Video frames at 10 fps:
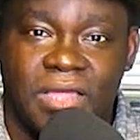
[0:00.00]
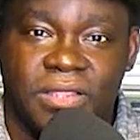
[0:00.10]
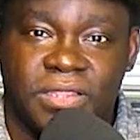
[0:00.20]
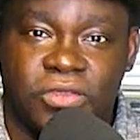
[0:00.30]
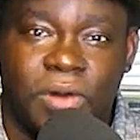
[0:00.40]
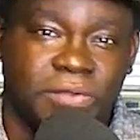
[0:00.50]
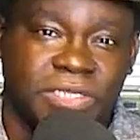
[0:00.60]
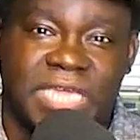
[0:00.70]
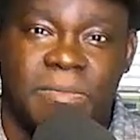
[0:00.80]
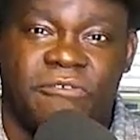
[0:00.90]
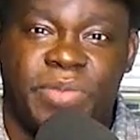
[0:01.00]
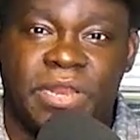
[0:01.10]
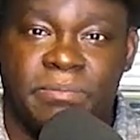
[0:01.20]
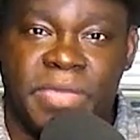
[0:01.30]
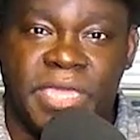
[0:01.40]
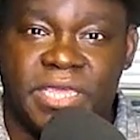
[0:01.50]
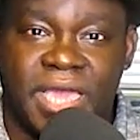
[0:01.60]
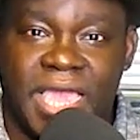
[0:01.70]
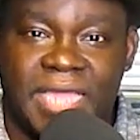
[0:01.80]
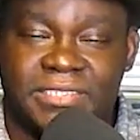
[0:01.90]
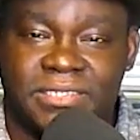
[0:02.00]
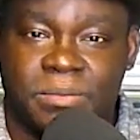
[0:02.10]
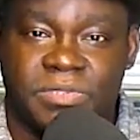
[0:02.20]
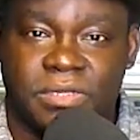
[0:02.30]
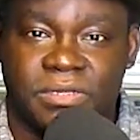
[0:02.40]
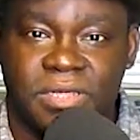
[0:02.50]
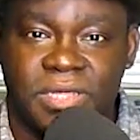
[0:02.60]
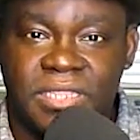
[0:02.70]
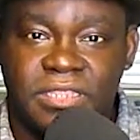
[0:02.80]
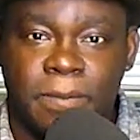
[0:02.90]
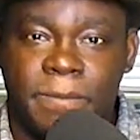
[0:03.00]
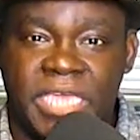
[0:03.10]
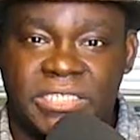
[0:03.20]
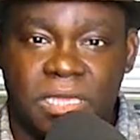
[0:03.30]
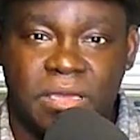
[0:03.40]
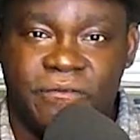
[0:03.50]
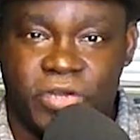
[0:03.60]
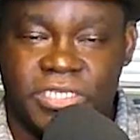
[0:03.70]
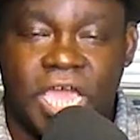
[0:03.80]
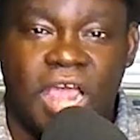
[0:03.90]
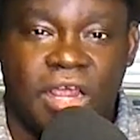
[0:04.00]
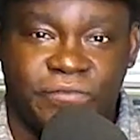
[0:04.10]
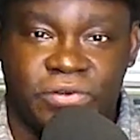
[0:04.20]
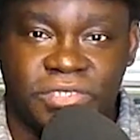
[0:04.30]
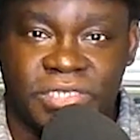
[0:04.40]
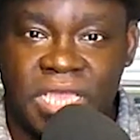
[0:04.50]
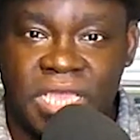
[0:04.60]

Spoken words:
throughout the time I've been in media, I had some of the best photographers.